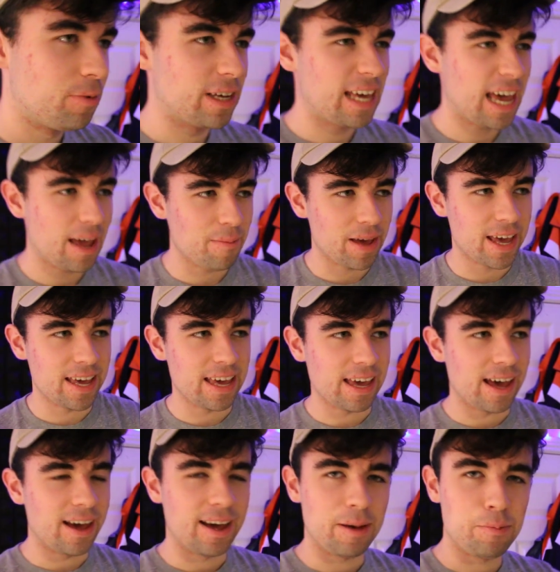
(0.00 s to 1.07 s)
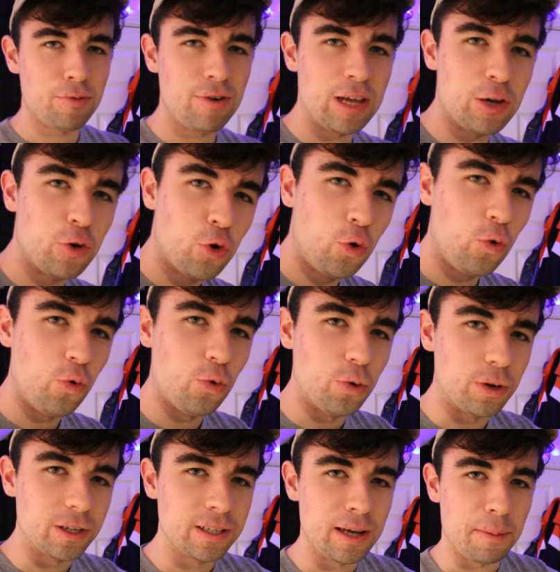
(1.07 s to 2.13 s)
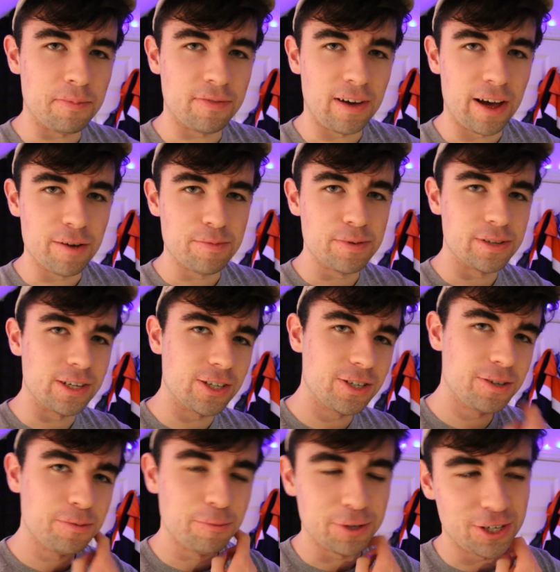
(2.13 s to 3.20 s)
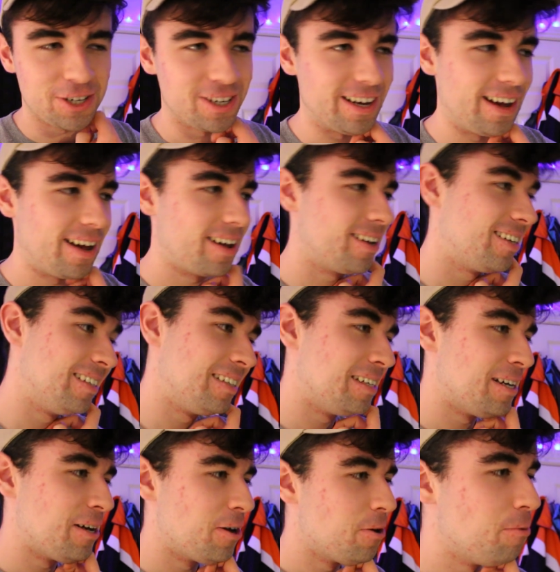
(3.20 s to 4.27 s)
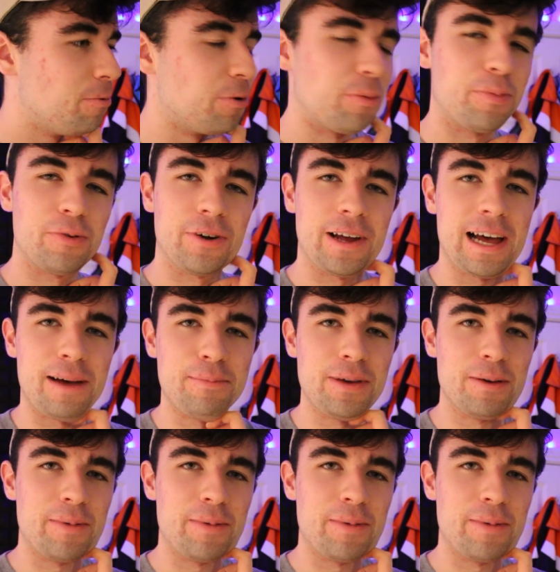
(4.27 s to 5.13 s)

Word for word: became a uh, pretty cool top five position, which uh, we were pretty happy